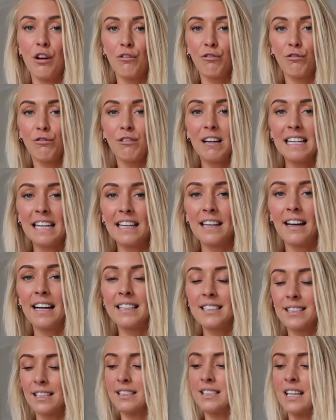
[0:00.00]
really
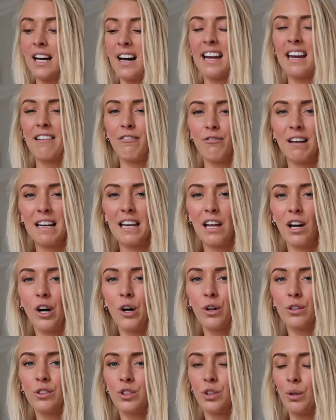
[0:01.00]
nice and tight, really
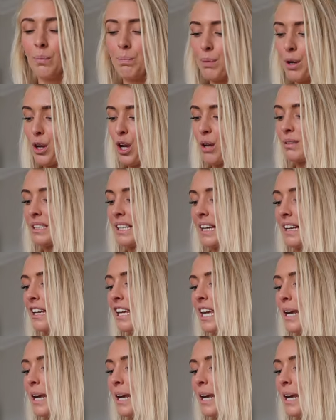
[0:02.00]
holds your boobs in,